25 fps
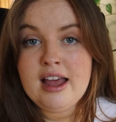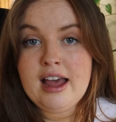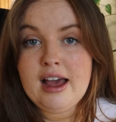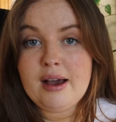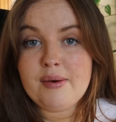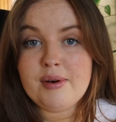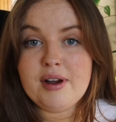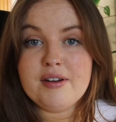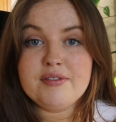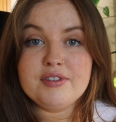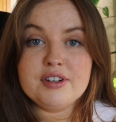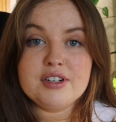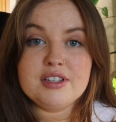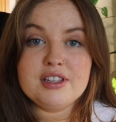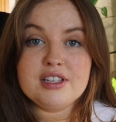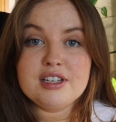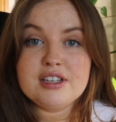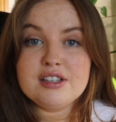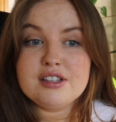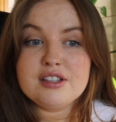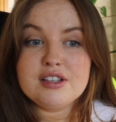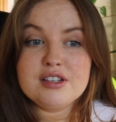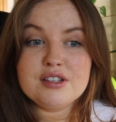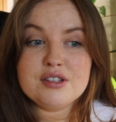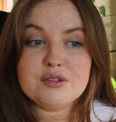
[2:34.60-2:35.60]
However,
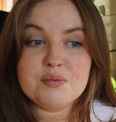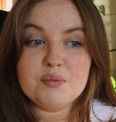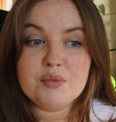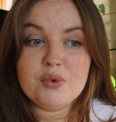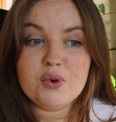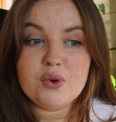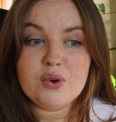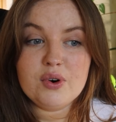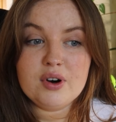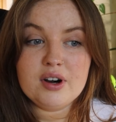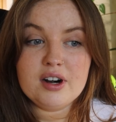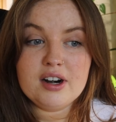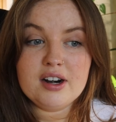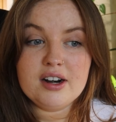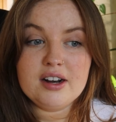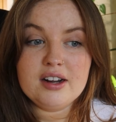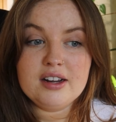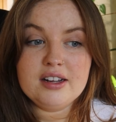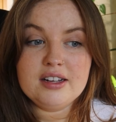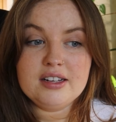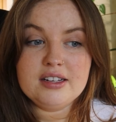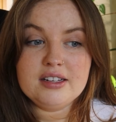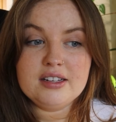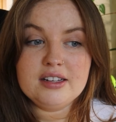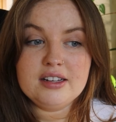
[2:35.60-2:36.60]
this is
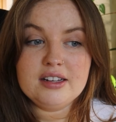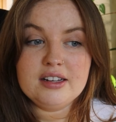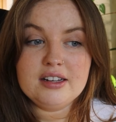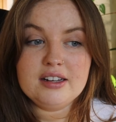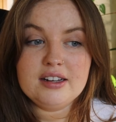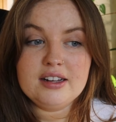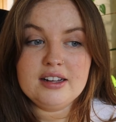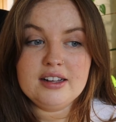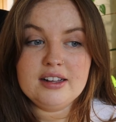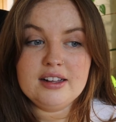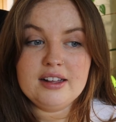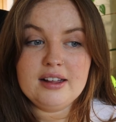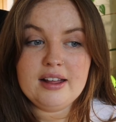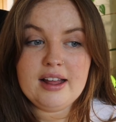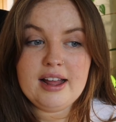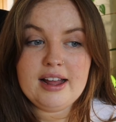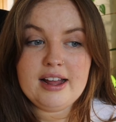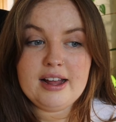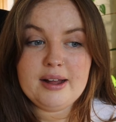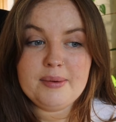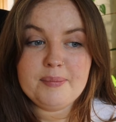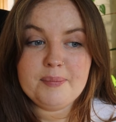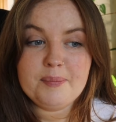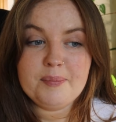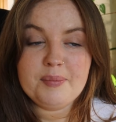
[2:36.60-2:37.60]
more
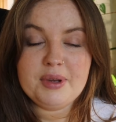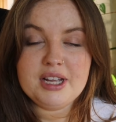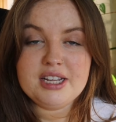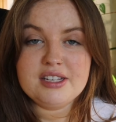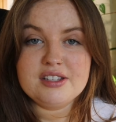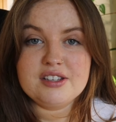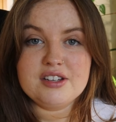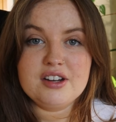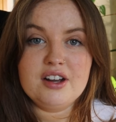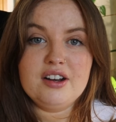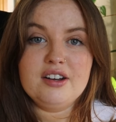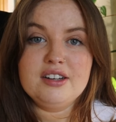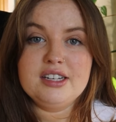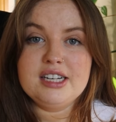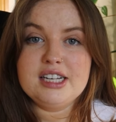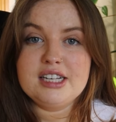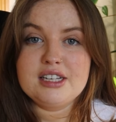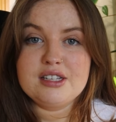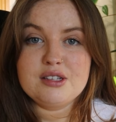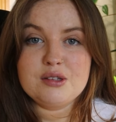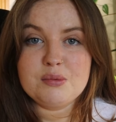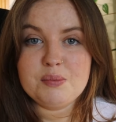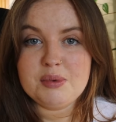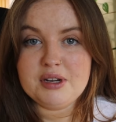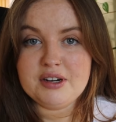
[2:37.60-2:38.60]
based on
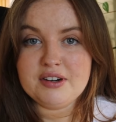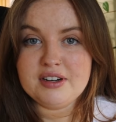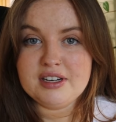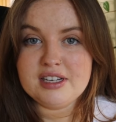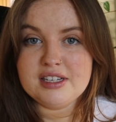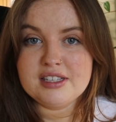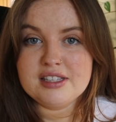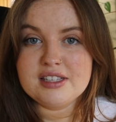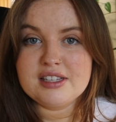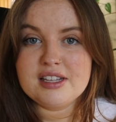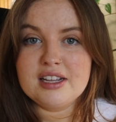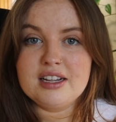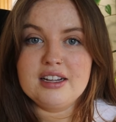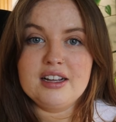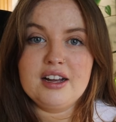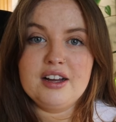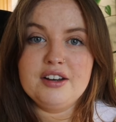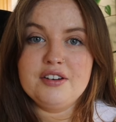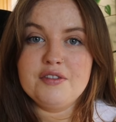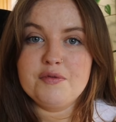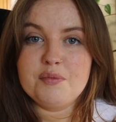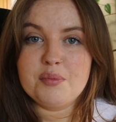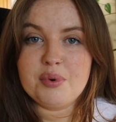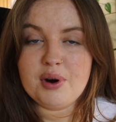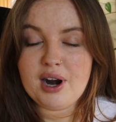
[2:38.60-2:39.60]
experience and
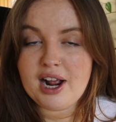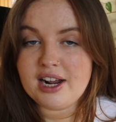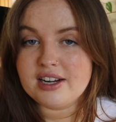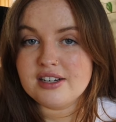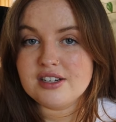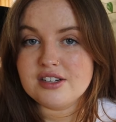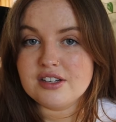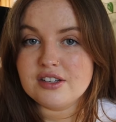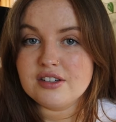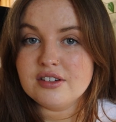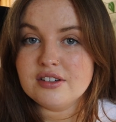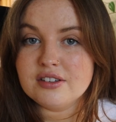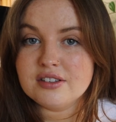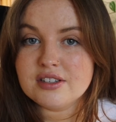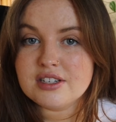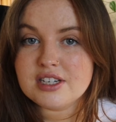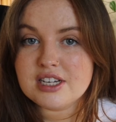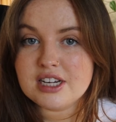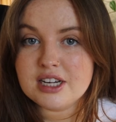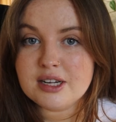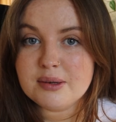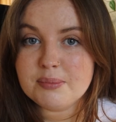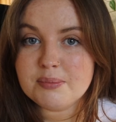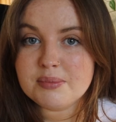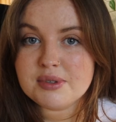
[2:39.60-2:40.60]
kind of practical
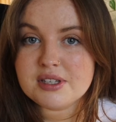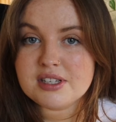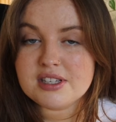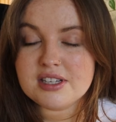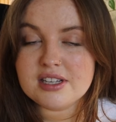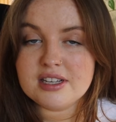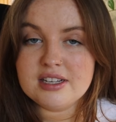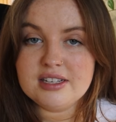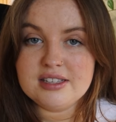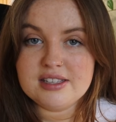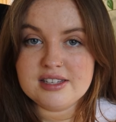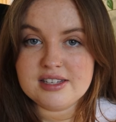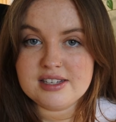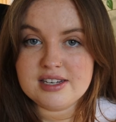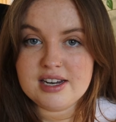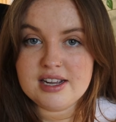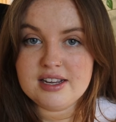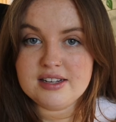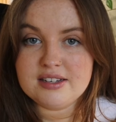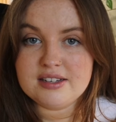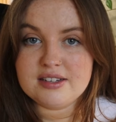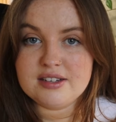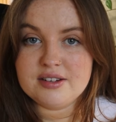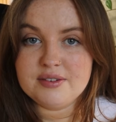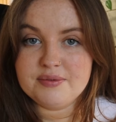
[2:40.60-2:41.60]
tips
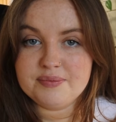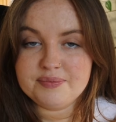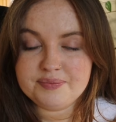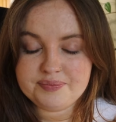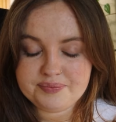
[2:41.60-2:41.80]
instead.